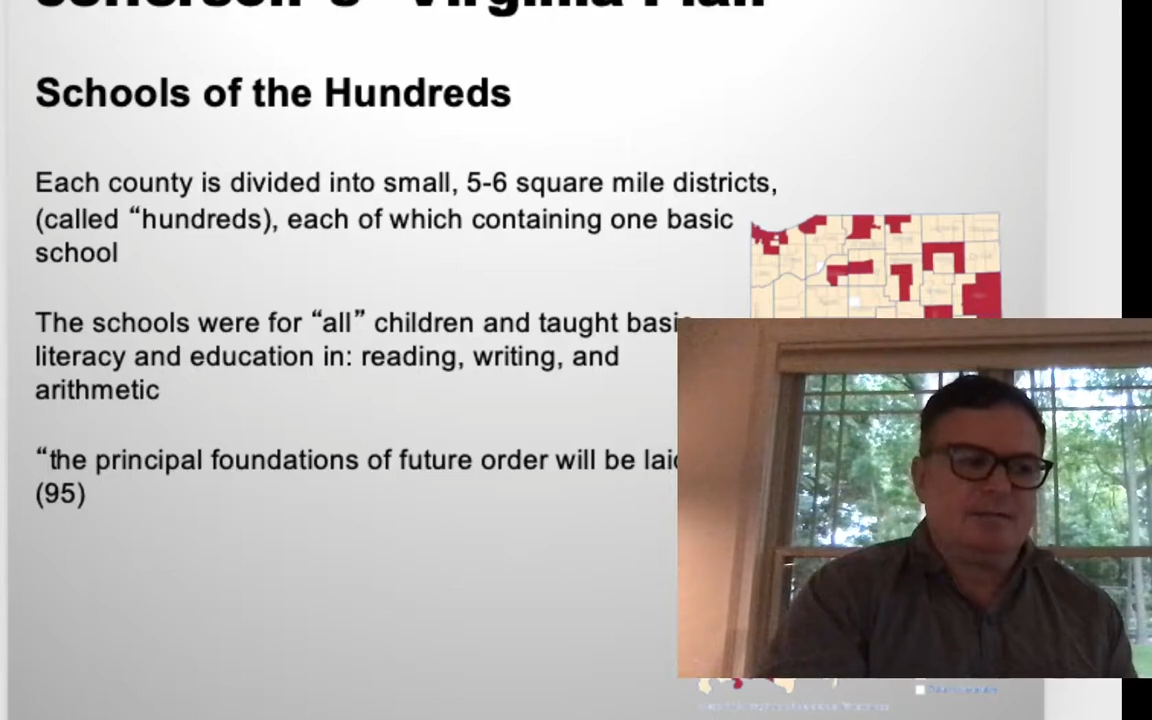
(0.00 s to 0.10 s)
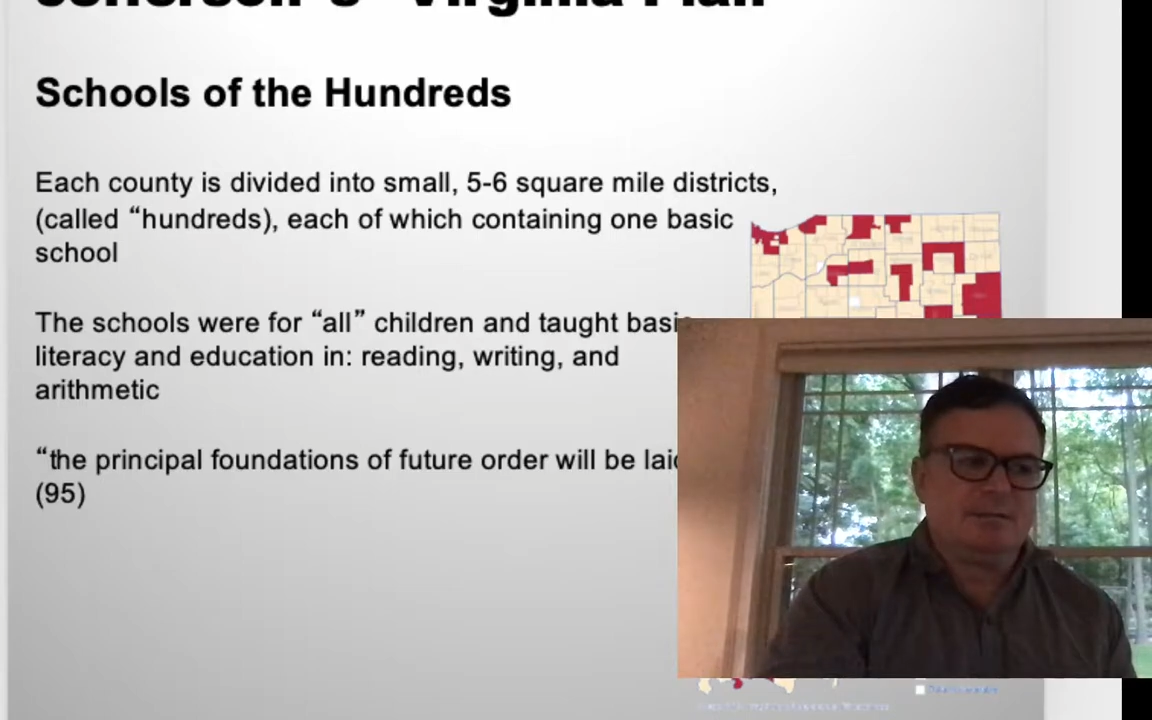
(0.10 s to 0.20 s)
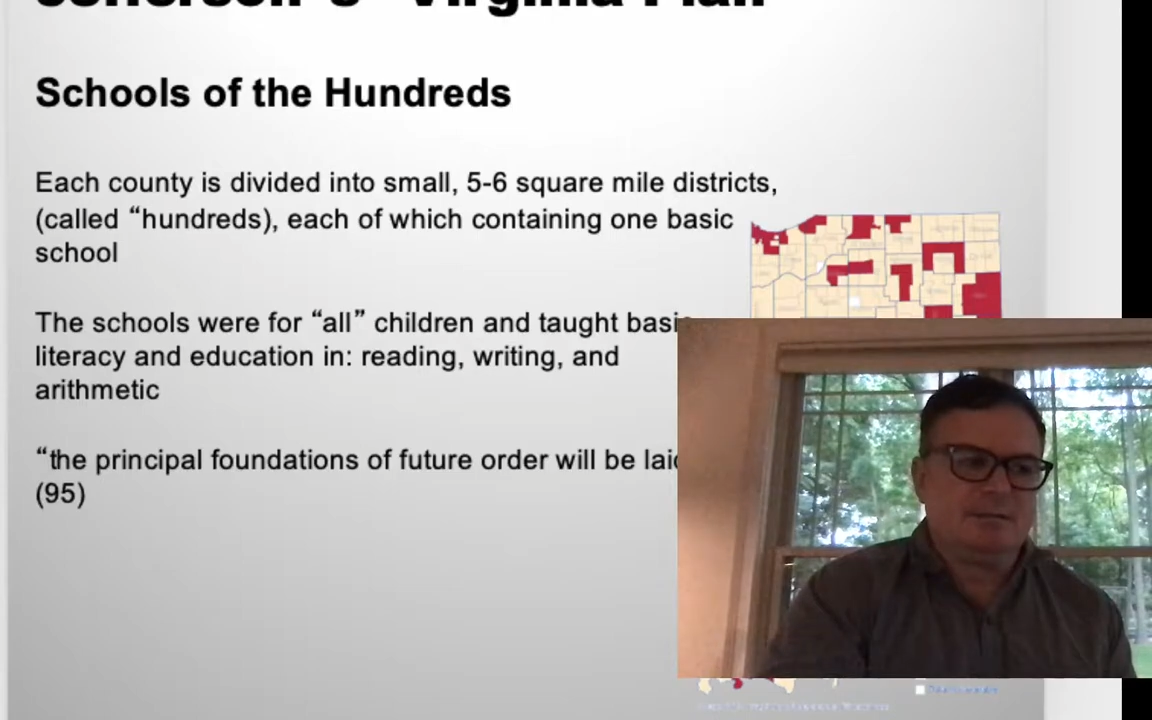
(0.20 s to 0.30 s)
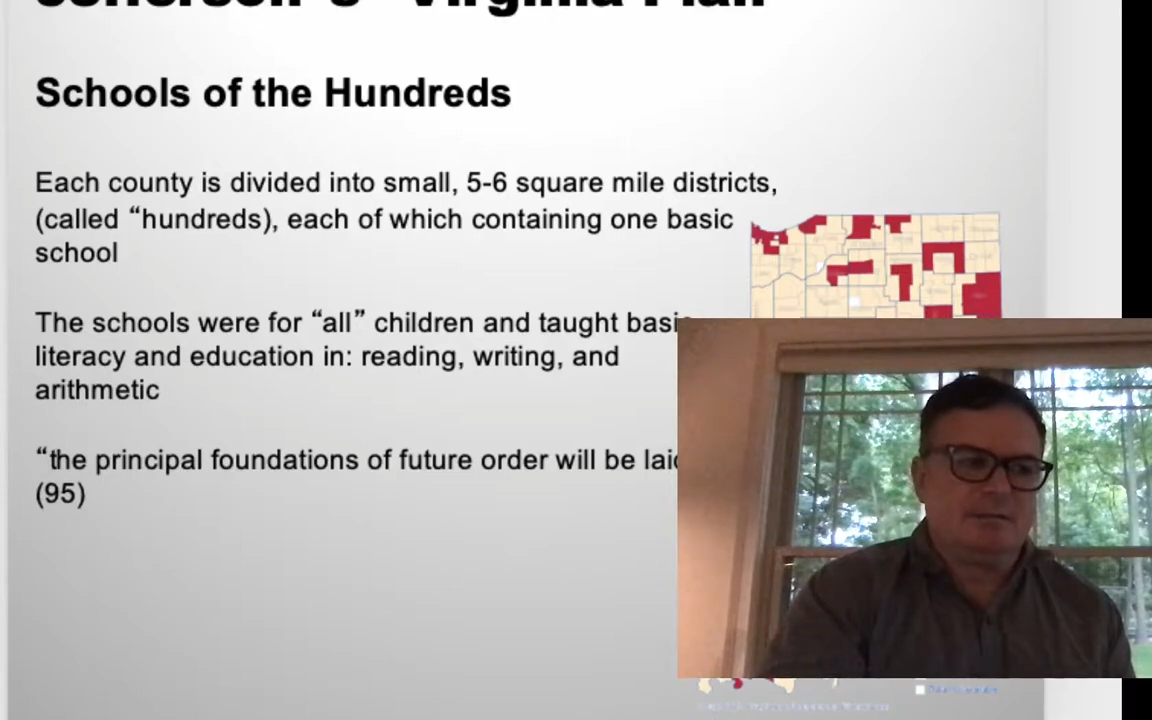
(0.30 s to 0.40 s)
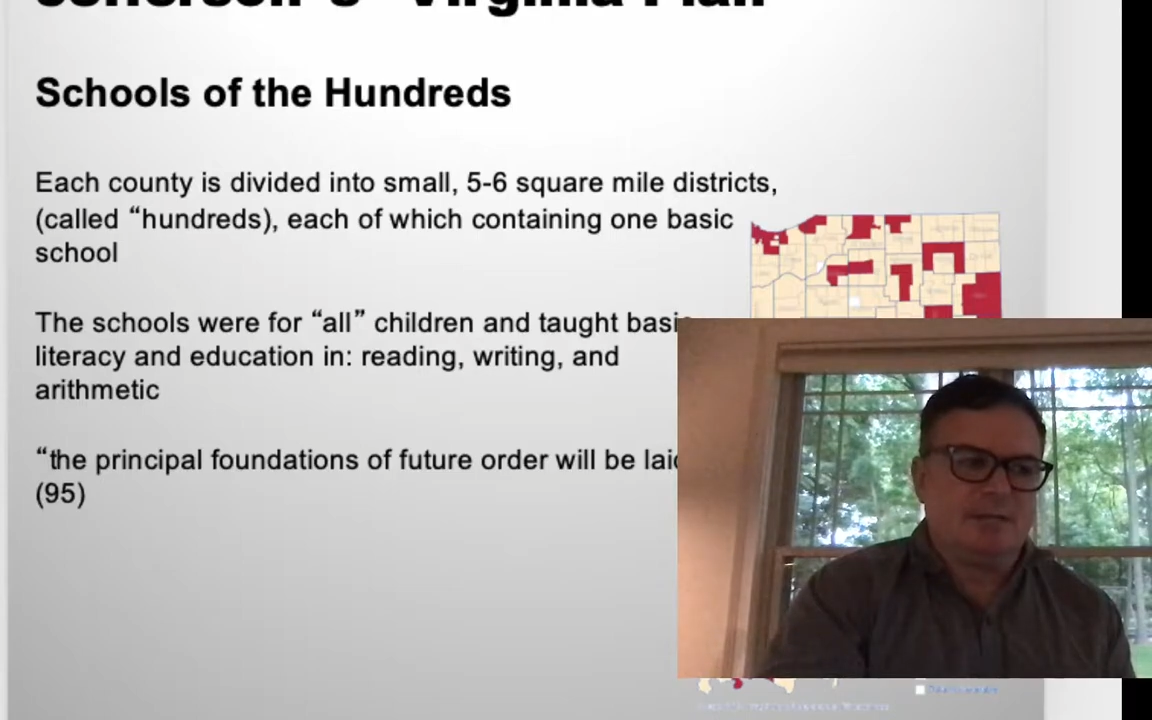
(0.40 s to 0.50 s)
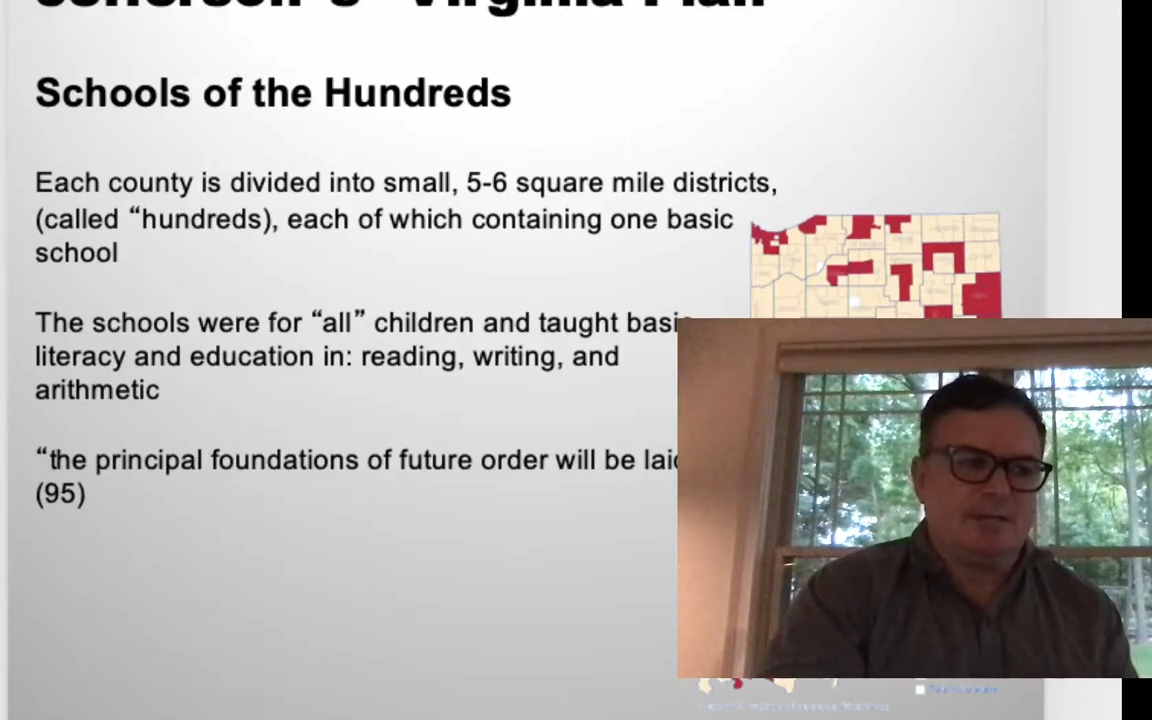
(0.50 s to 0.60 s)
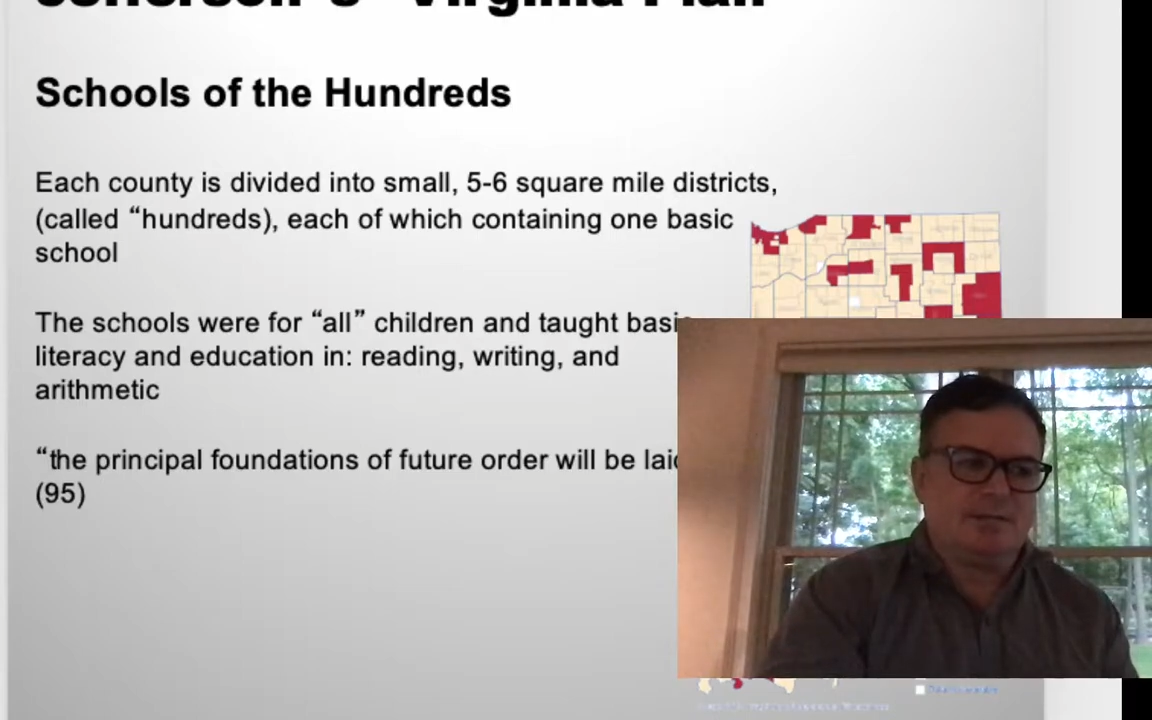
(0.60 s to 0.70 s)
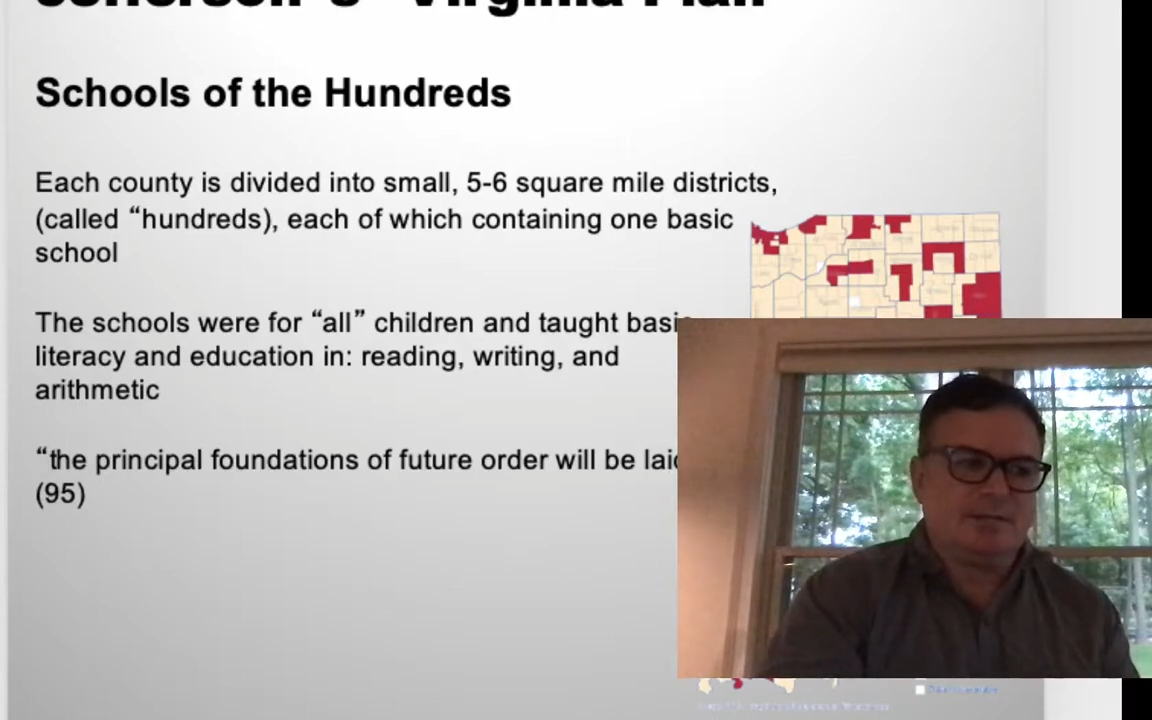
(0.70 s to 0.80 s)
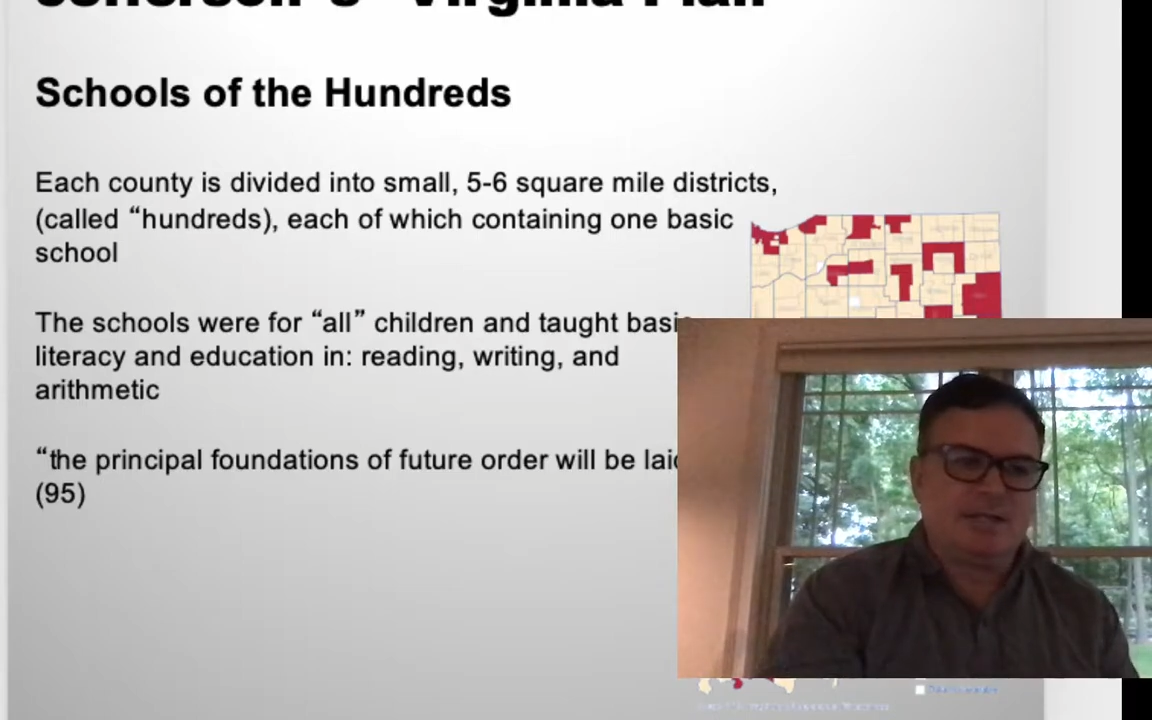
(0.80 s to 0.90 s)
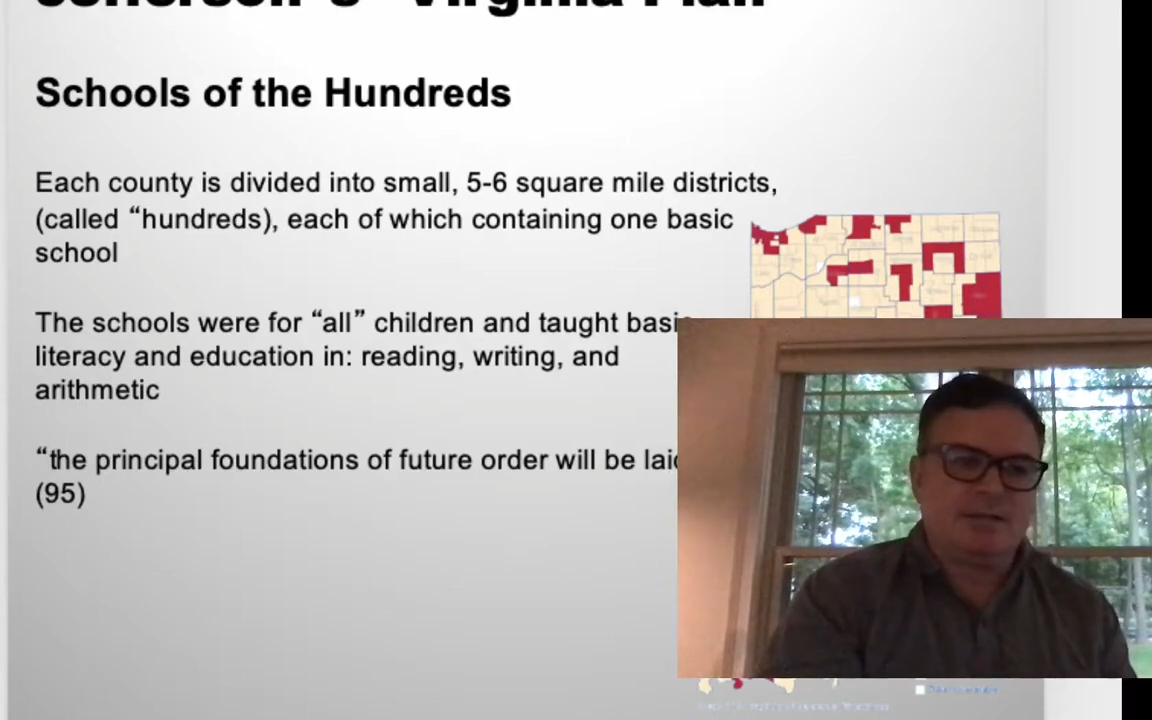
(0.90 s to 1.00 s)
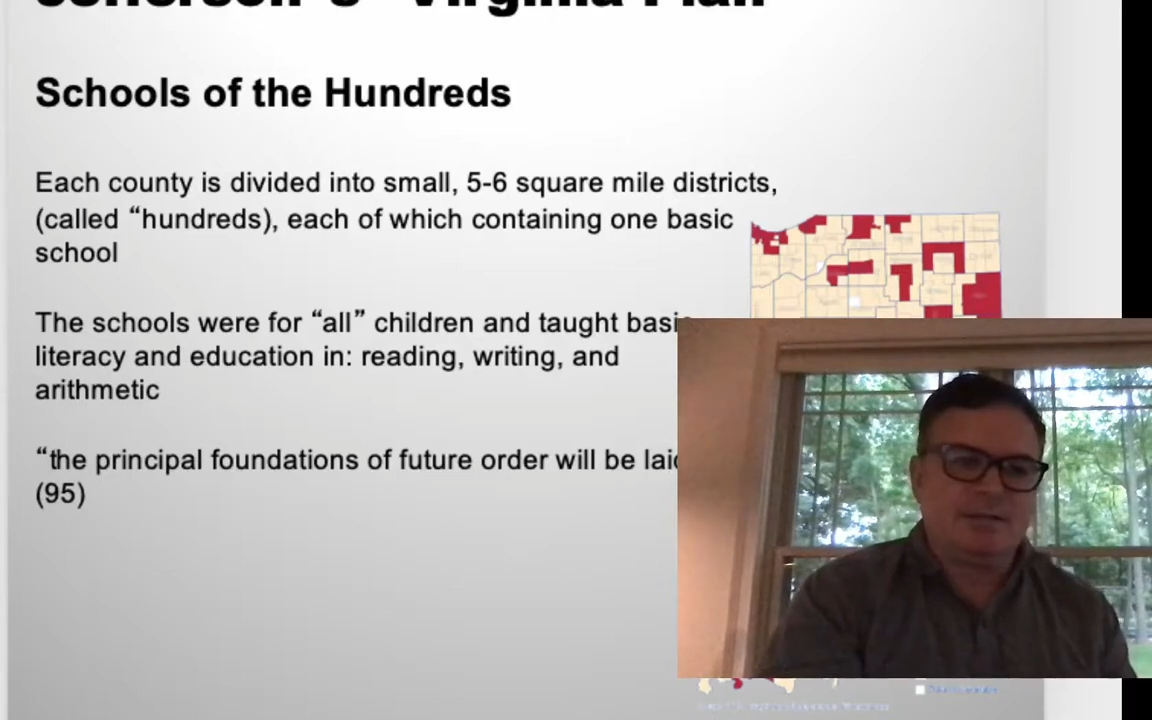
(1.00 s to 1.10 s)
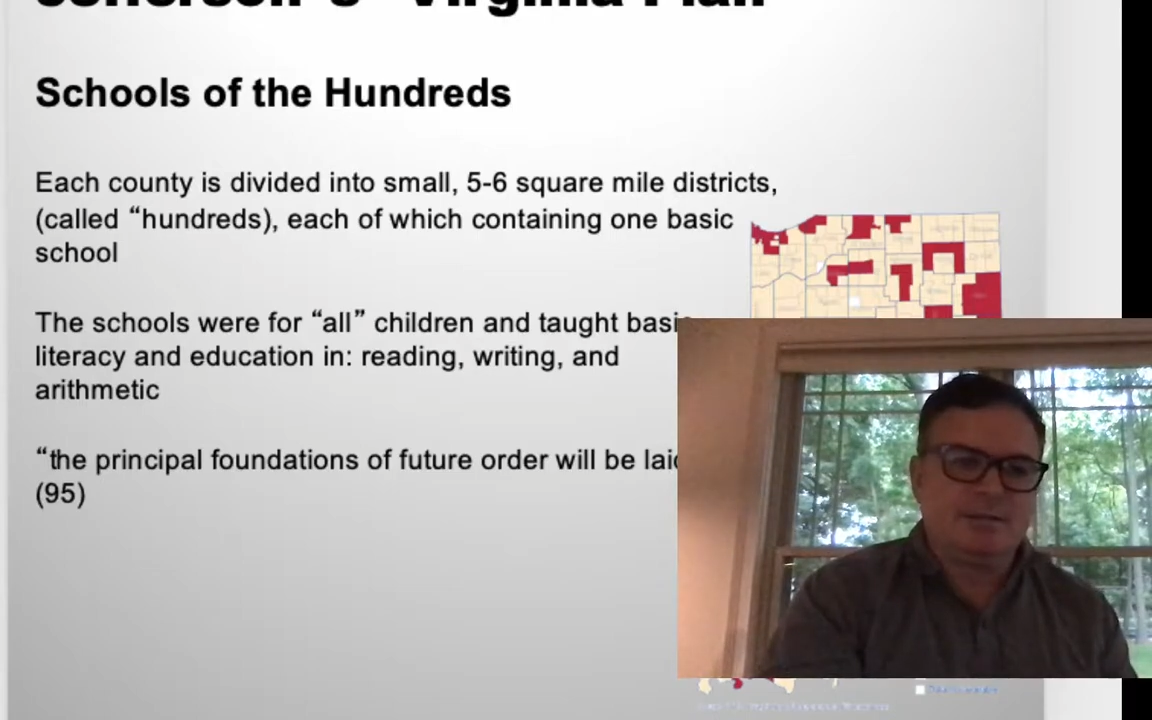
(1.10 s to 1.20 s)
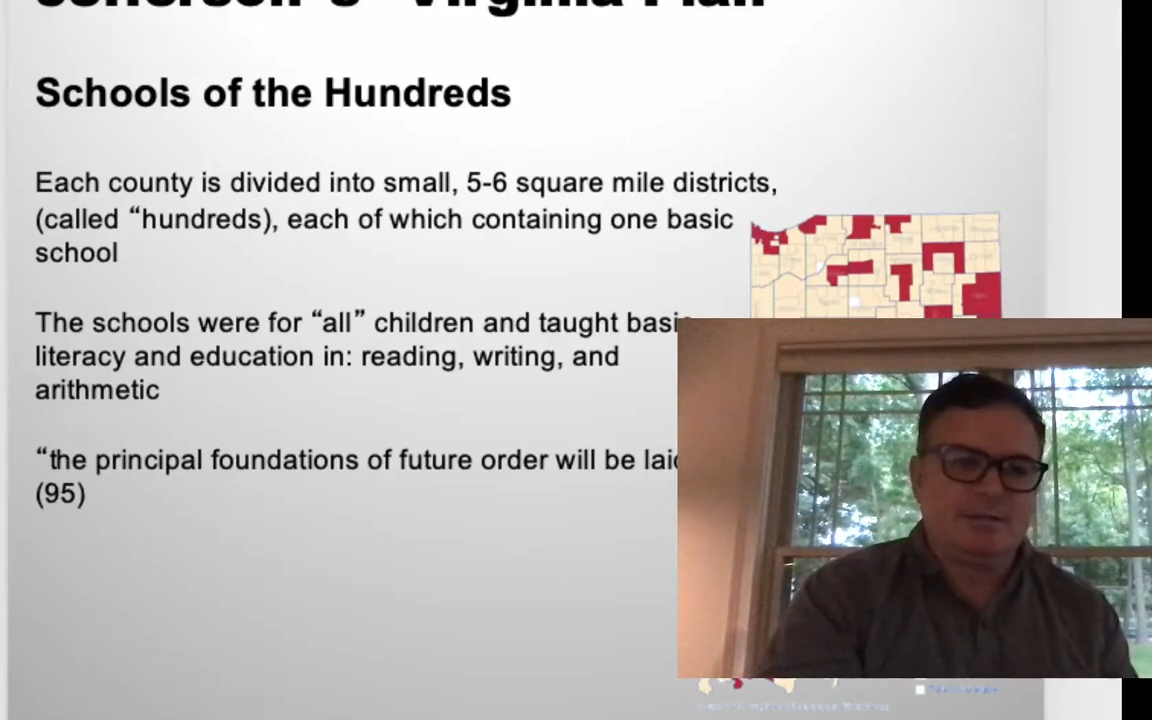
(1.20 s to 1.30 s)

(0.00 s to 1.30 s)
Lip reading: and standards